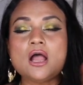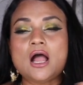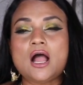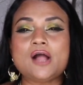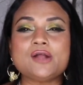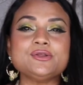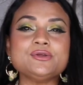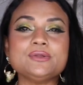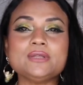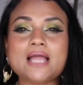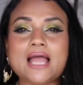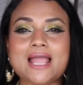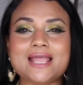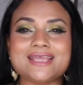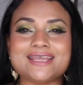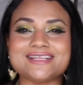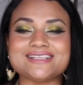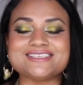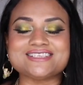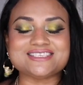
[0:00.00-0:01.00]
How do you
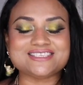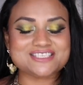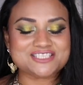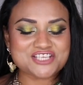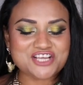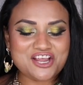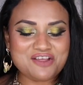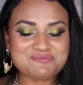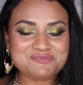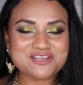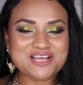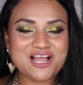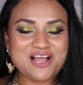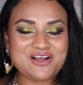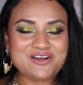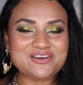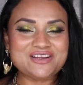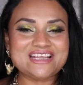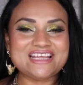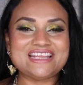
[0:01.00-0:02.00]
like it? Just chime
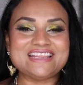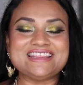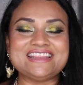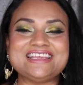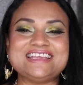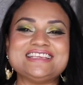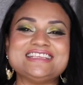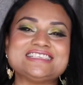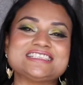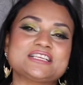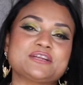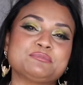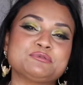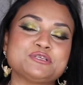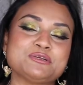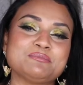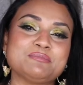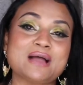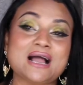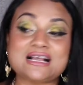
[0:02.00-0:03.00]
down in the
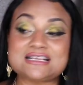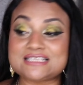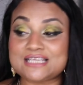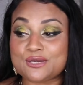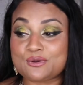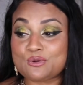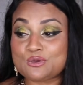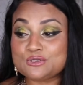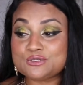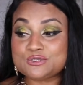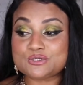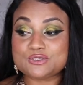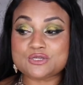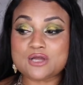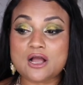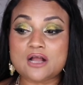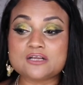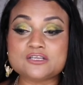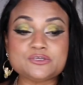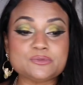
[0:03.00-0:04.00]
description box and also
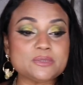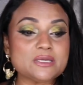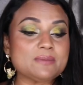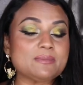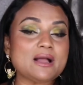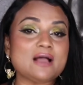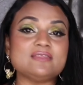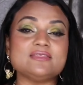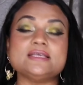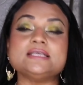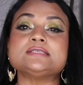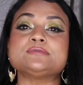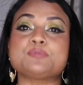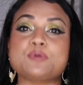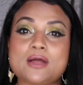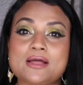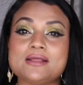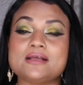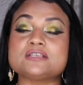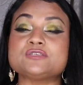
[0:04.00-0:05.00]
talk to me about these
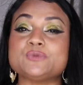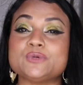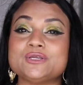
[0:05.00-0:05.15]
products.